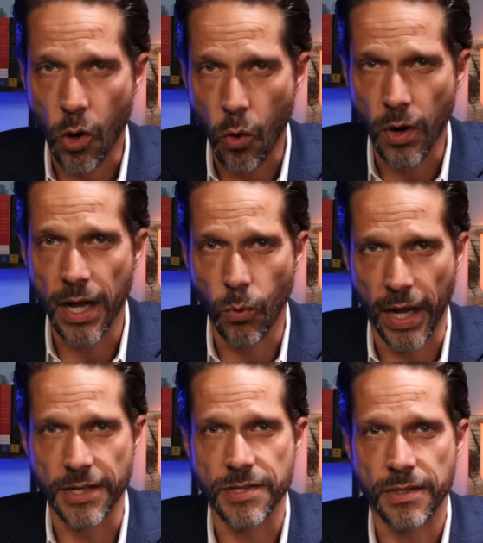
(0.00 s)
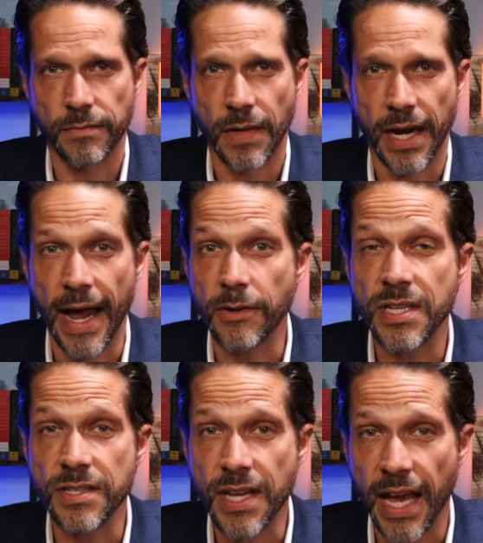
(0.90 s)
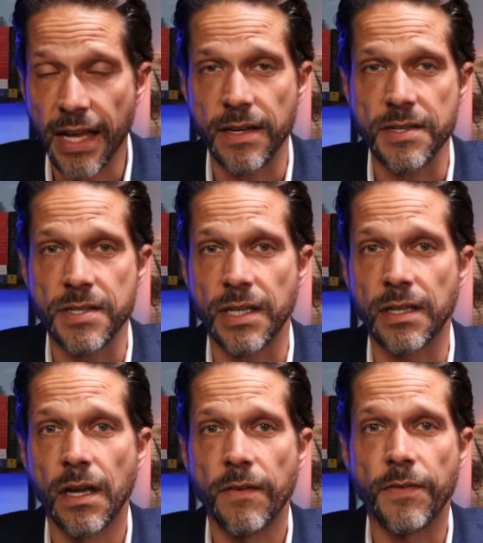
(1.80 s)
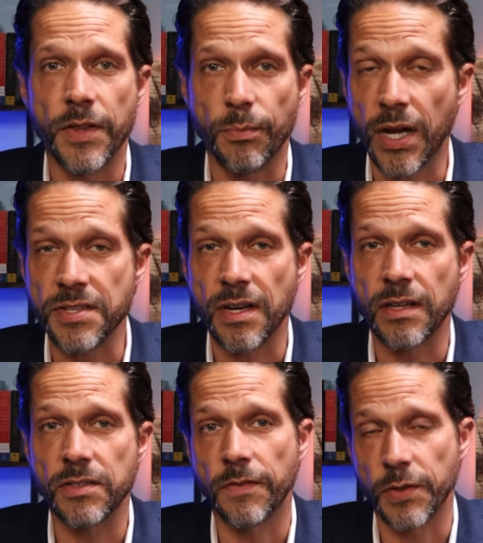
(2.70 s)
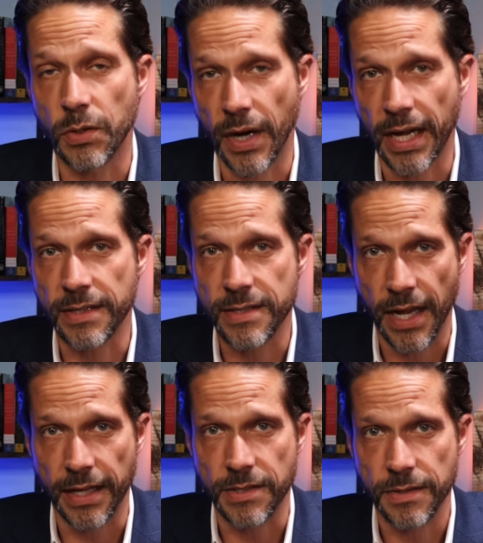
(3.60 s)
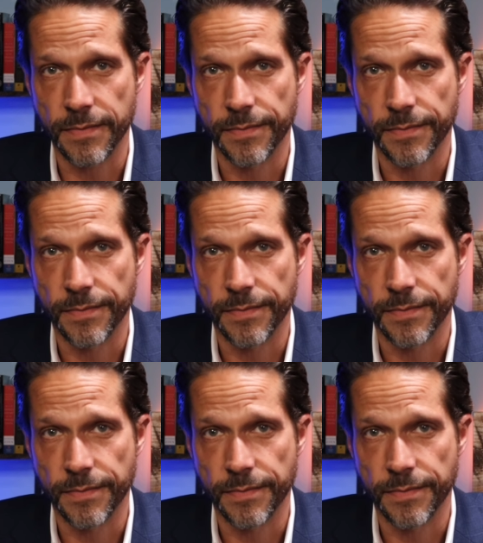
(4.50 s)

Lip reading: Cornel West, announced his candidacy for the President of the United States.